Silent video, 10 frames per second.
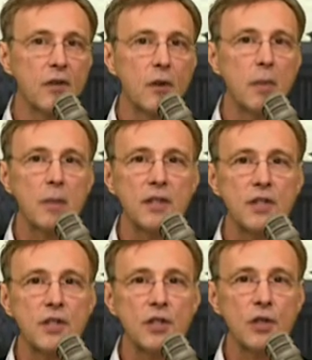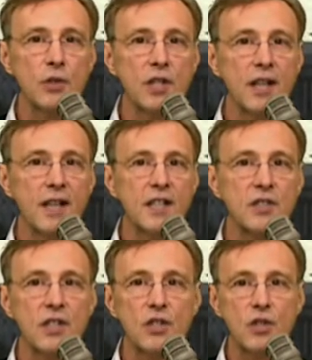Republicans are using it
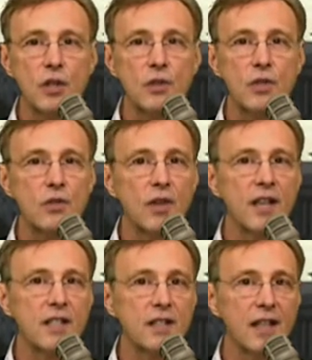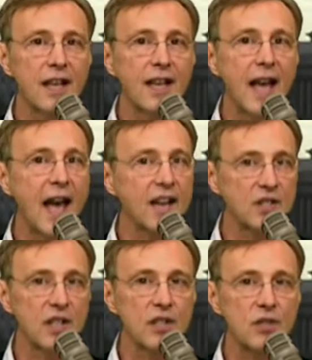as an excuse to try and delay
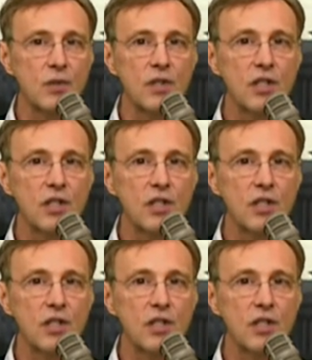access to the